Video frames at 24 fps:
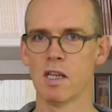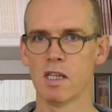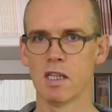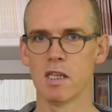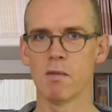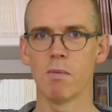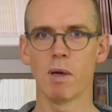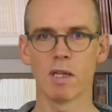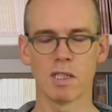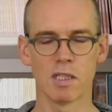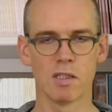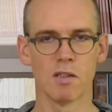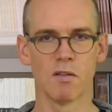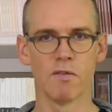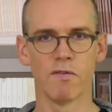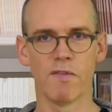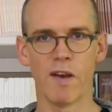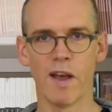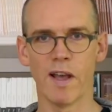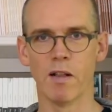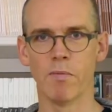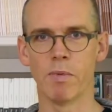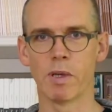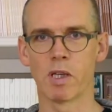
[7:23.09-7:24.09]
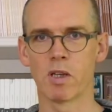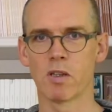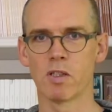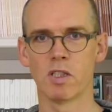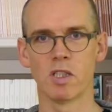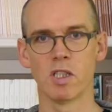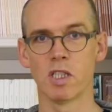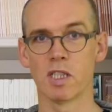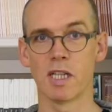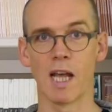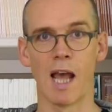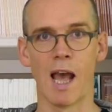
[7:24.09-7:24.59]
You might still fail because
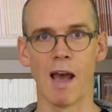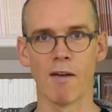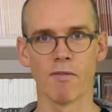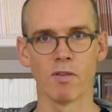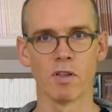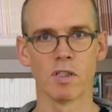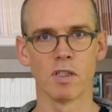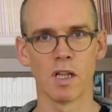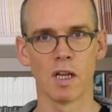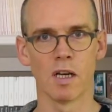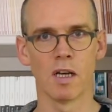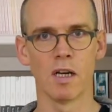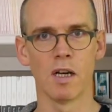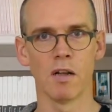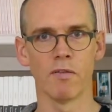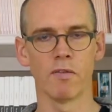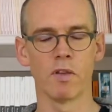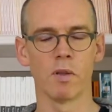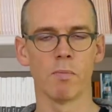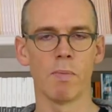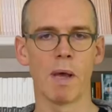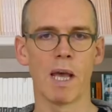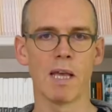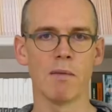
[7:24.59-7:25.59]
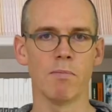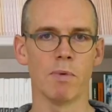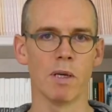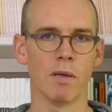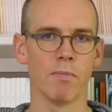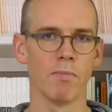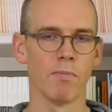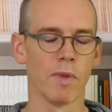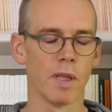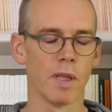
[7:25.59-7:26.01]
you just haven't done enough of the paper.